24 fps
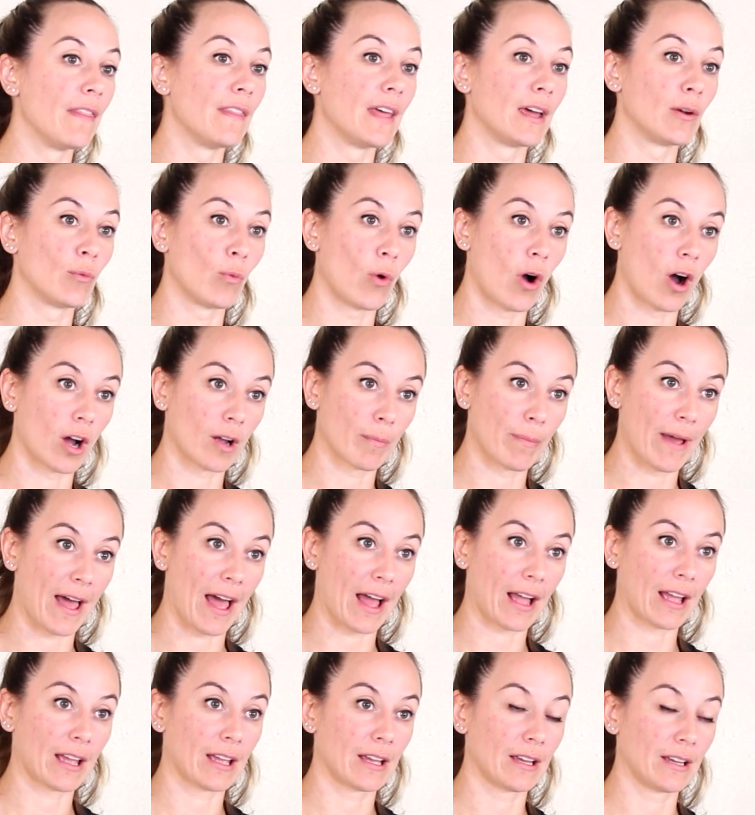and then walk
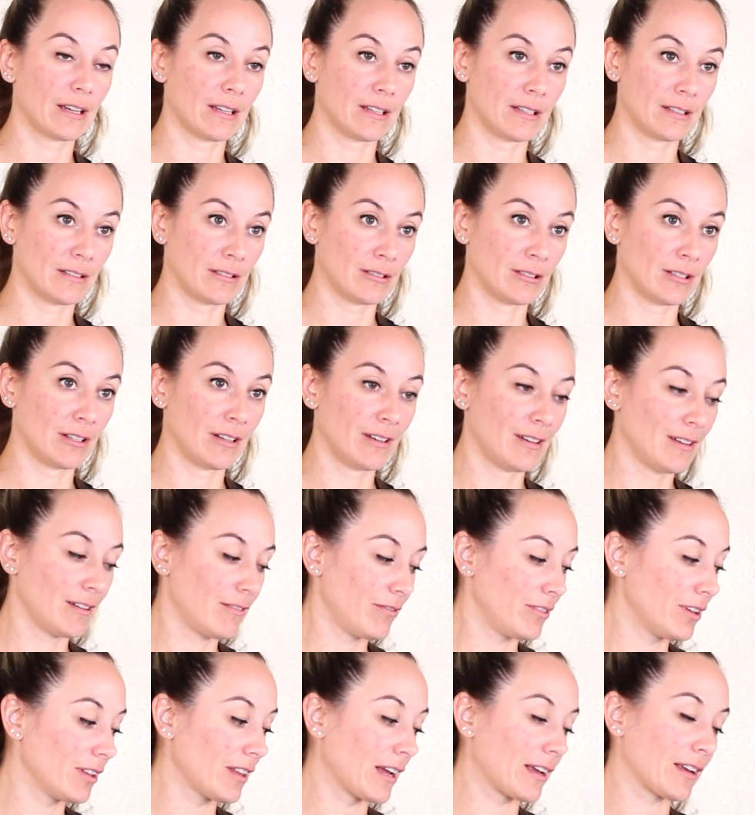back.
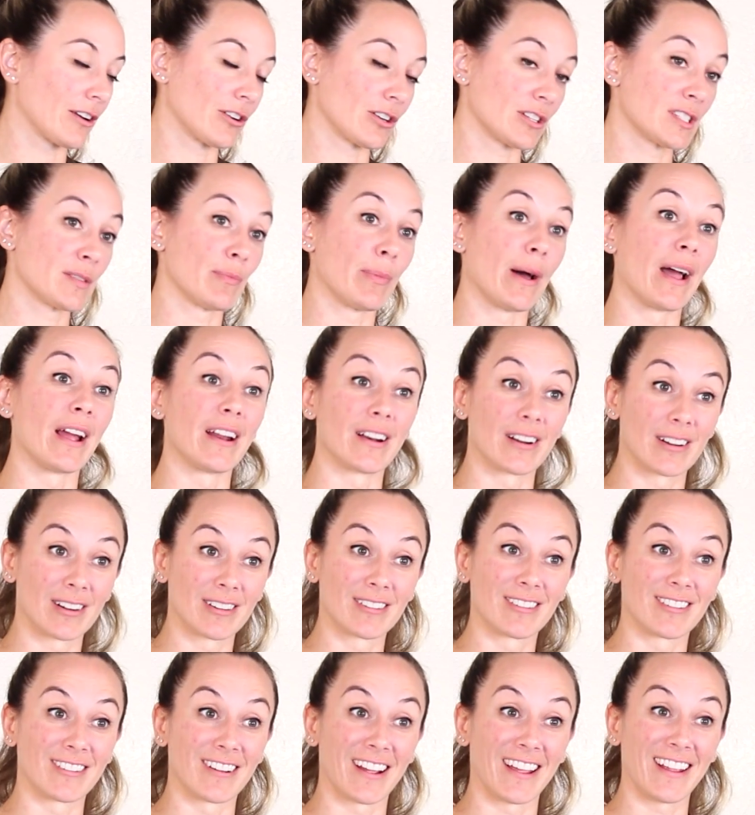Feel like you're a spider,
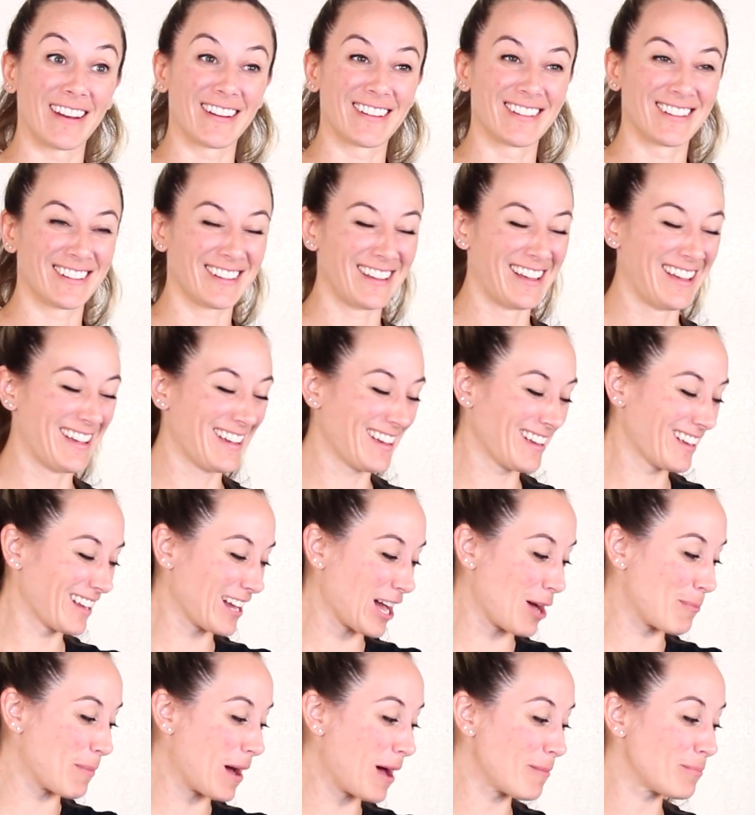right?
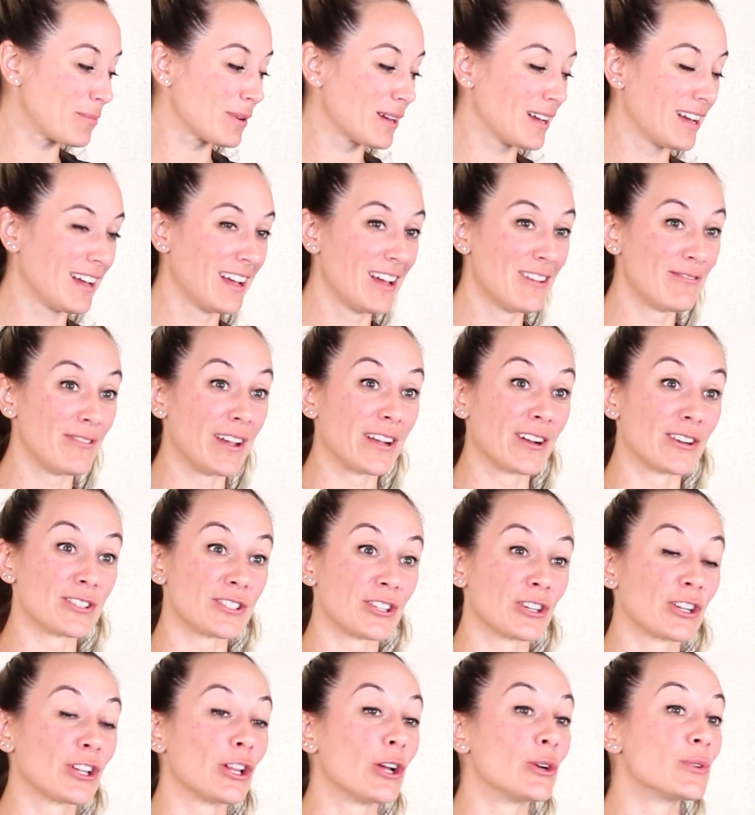Come up, fingers
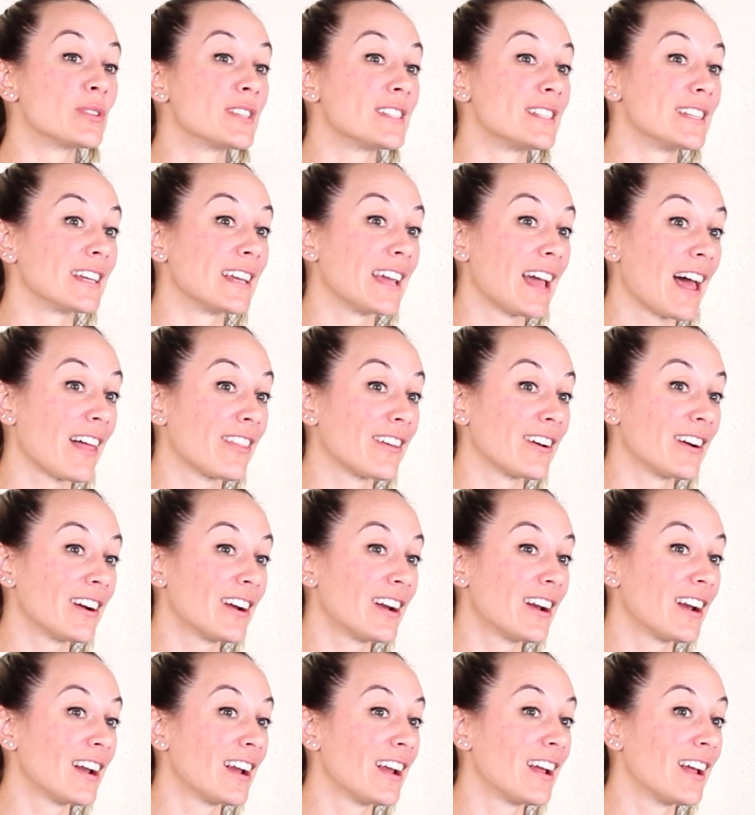are close together,
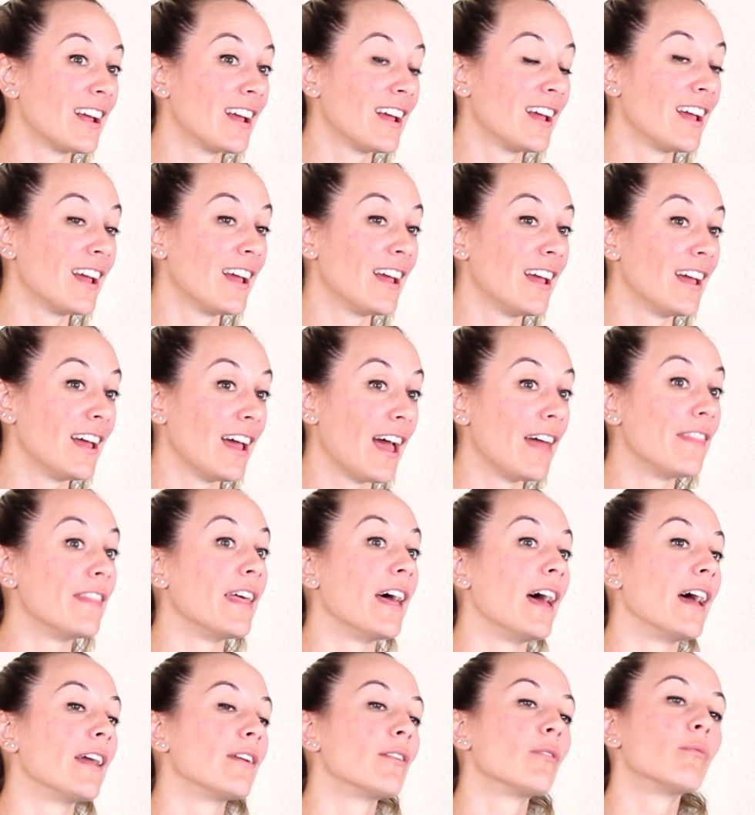and
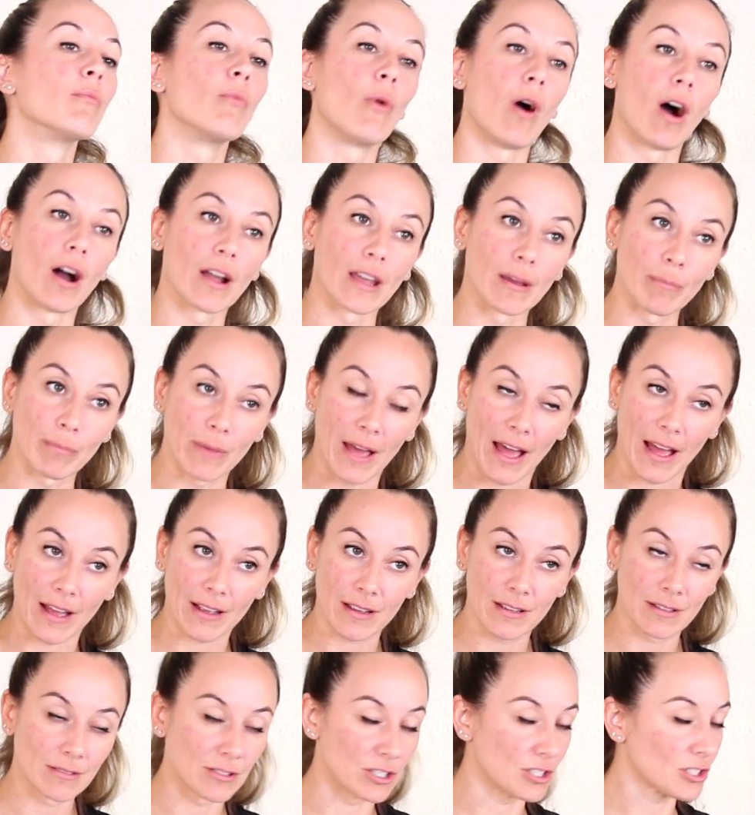then walk it back.
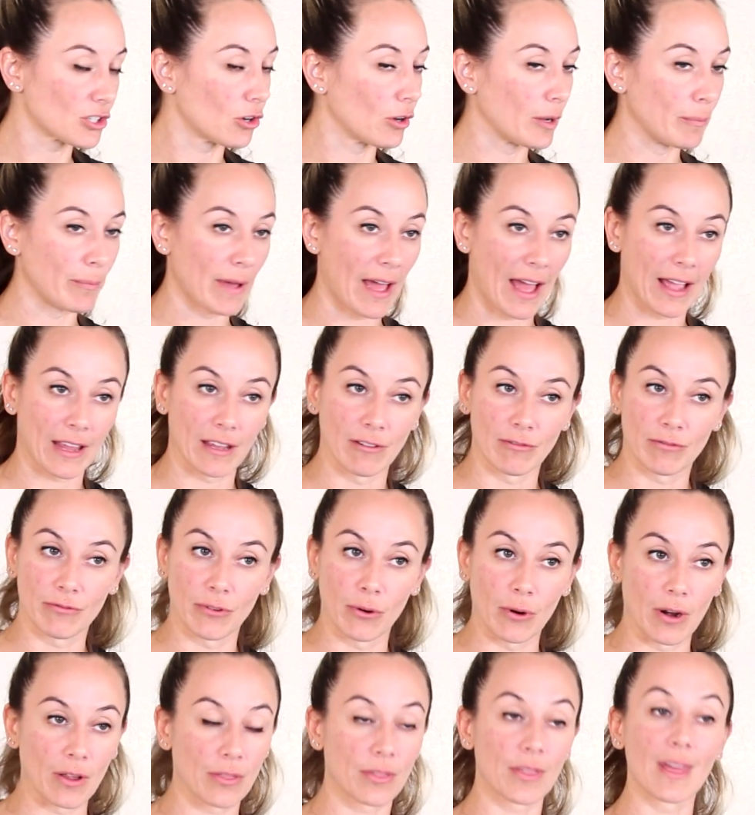Just going back and
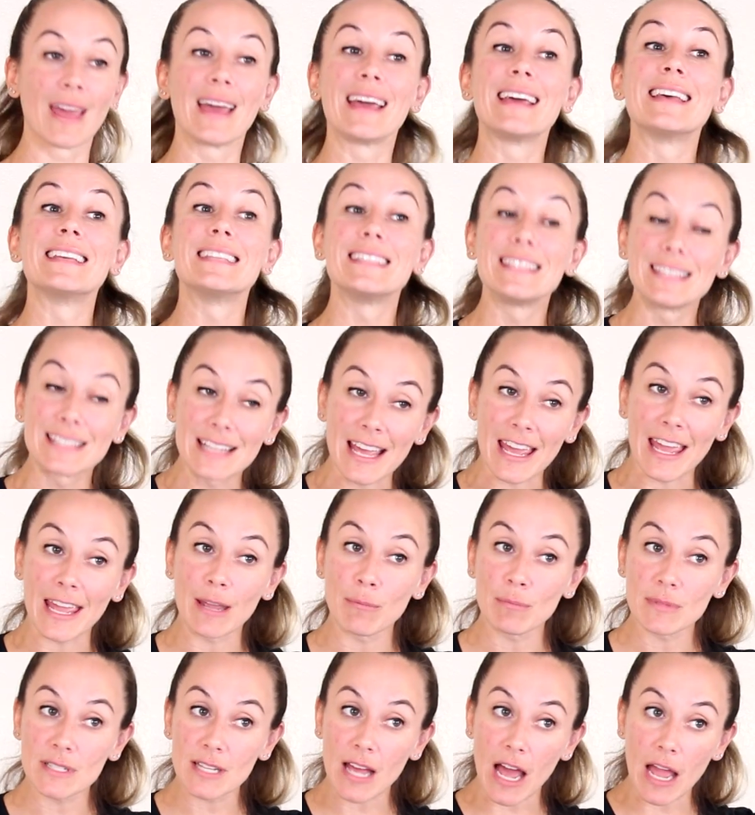forth.
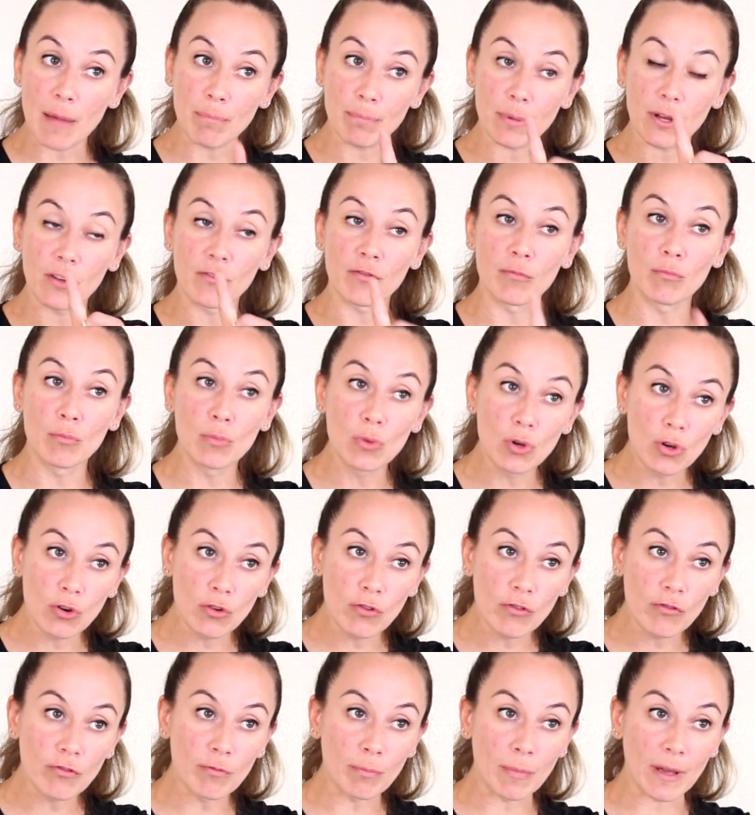Same type of
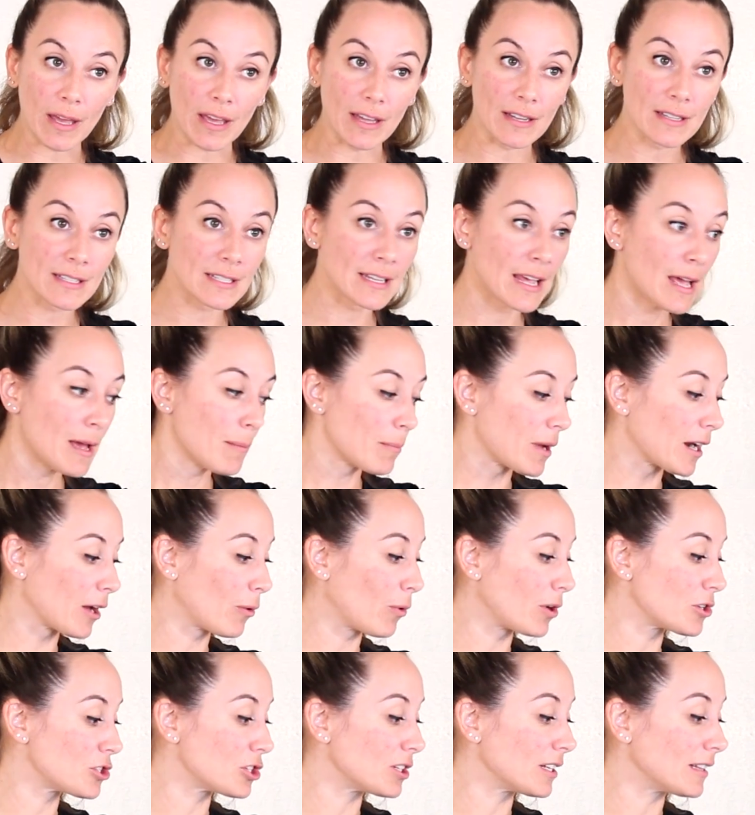movement, but I
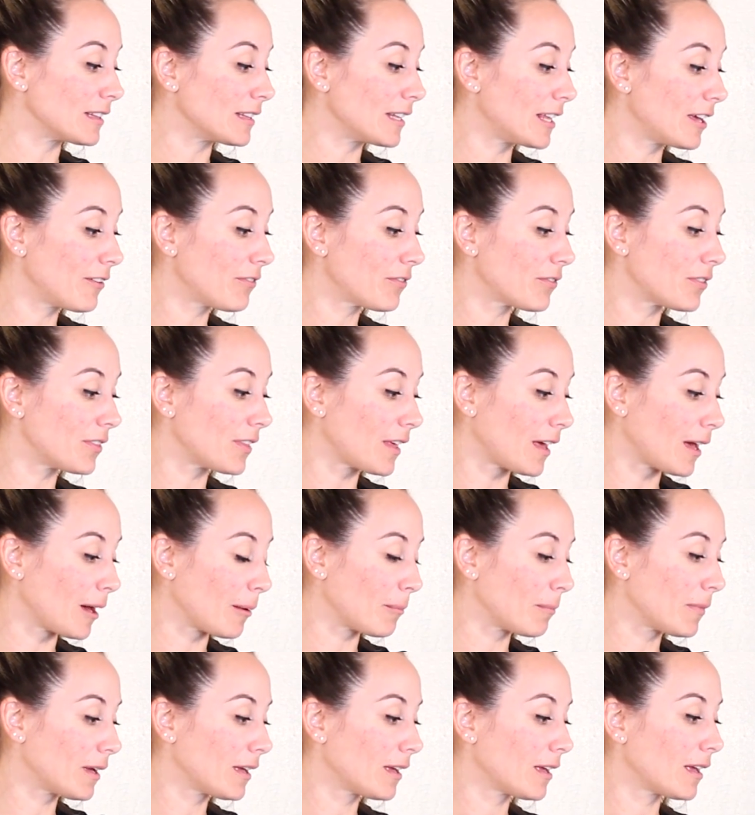want you to lift
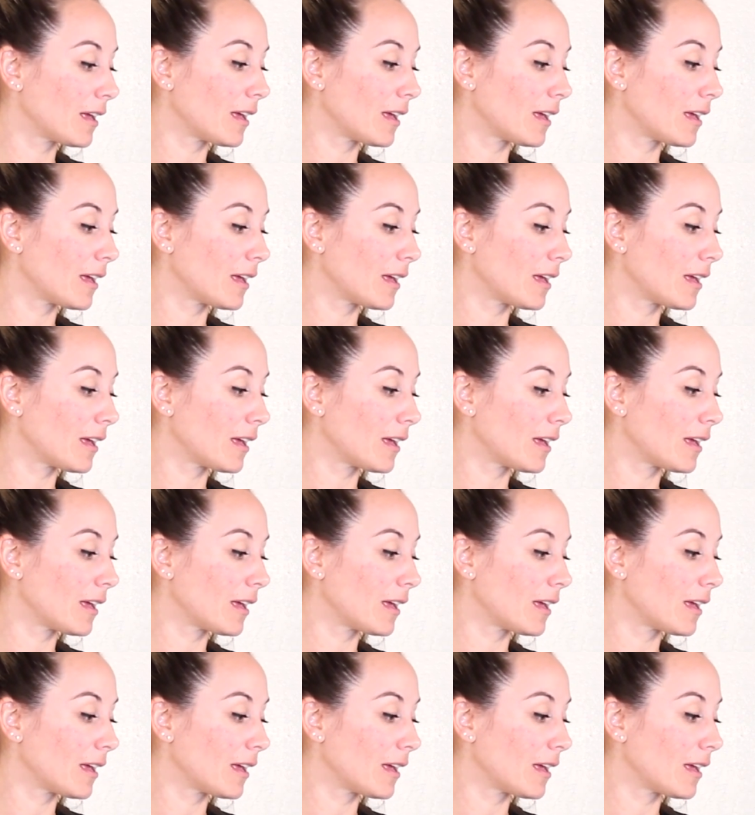them